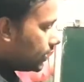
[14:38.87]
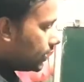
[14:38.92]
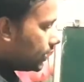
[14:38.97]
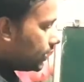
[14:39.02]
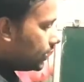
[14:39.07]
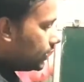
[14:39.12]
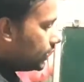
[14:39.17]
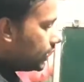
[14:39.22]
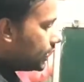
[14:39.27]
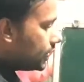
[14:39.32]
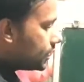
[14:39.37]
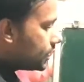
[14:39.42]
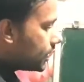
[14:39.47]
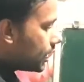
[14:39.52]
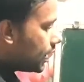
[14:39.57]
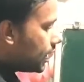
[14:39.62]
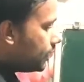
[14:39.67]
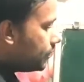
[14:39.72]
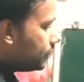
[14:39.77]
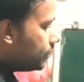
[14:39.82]
this
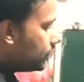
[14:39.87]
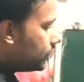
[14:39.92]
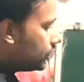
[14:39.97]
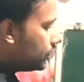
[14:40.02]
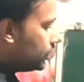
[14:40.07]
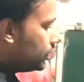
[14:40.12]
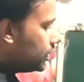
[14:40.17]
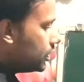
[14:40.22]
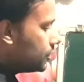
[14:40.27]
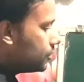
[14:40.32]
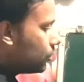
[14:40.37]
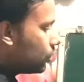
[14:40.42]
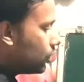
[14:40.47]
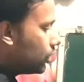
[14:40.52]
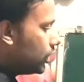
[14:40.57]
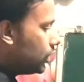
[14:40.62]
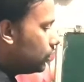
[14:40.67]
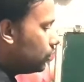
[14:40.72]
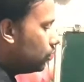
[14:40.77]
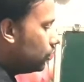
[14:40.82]
time this
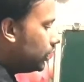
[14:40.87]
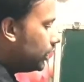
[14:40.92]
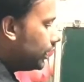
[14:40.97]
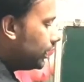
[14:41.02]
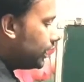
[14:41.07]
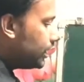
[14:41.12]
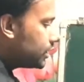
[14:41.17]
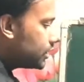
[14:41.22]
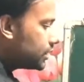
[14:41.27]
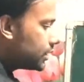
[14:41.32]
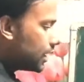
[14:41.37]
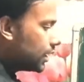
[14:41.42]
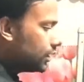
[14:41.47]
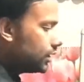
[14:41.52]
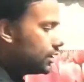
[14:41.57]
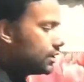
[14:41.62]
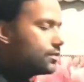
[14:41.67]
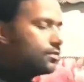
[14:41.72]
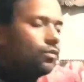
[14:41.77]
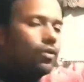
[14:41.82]
body only reaches at
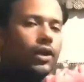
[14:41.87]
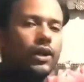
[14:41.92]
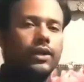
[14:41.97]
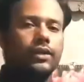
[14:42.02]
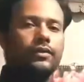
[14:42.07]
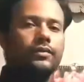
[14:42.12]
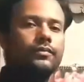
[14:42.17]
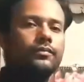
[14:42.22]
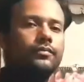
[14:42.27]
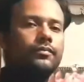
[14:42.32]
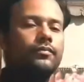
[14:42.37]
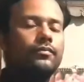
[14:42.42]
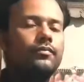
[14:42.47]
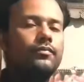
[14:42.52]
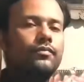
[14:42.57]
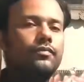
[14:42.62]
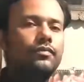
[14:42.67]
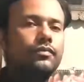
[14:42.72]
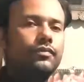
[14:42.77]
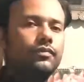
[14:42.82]
this point,
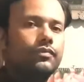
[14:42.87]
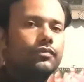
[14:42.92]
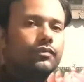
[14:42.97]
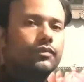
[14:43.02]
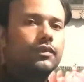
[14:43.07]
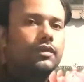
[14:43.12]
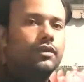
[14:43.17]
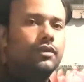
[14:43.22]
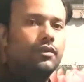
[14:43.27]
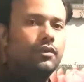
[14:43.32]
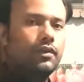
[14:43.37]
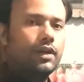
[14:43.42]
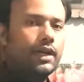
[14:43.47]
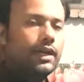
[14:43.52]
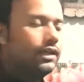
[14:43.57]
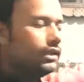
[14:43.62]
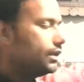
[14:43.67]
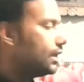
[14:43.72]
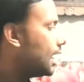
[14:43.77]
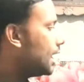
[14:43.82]

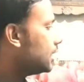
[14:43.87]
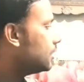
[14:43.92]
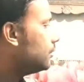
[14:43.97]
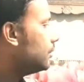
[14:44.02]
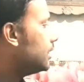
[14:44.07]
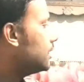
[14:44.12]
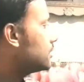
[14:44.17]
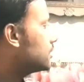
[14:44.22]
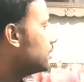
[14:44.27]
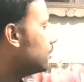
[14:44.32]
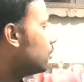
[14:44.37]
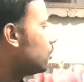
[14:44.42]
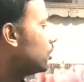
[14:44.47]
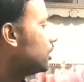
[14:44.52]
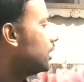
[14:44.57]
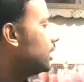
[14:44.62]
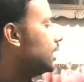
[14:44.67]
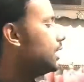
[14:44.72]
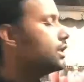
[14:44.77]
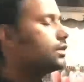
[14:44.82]
right? That means the
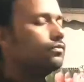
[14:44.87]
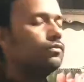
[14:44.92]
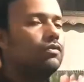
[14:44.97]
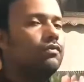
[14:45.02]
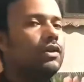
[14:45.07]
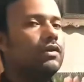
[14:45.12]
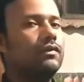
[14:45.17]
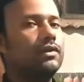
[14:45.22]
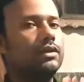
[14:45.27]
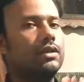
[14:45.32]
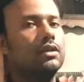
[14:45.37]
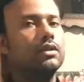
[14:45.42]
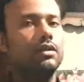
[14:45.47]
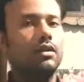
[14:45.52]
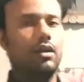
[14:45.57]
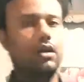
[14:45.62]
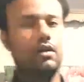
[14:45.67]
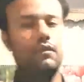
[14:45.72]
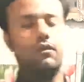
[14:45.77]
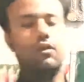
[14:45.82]
body A is moving with the
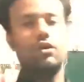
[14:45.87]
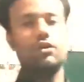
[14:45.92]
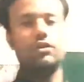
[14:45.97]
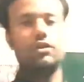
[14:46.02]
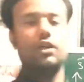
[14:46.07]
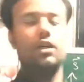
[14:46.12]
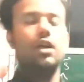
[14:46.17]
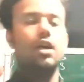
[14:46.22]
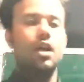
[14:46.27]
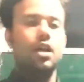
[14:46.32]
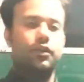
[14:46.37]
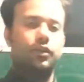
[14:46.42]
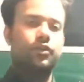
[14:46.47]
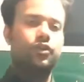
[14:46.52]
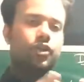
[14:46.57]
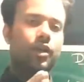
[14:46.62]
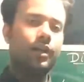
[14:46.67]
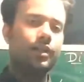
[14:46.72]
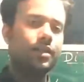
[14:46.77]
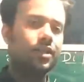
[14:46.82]
greater velocity. So
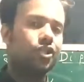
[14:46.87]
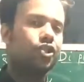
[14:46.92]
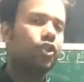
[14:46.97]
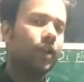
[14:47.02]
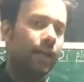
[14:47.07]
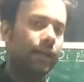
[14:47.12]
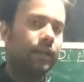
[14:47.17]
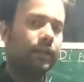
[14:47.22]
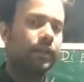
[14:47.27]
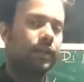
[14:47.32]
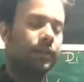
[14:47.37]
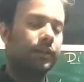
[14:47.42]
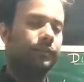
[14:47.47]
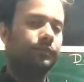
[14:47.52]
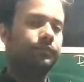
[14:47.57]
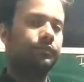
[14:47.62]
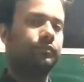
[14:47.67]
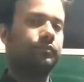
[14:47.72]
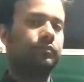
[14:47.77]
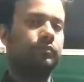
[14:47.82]
just check
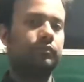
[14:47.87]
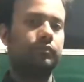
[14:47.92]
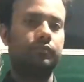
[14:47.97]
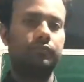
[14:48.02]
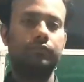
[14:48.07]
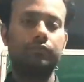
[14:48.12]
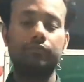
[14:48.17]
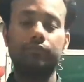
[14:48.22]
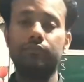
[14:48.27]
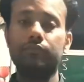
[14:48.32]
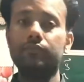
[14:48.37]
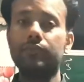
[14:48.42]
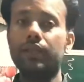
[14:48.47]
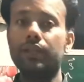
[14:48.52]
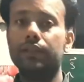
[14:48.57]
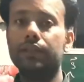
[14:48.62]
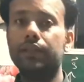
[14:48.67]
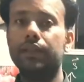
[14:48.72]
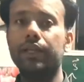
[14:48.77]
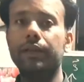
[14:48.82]

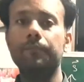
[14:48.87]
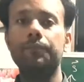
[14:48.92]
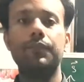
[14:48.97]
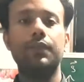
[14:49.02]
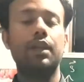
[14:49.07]
the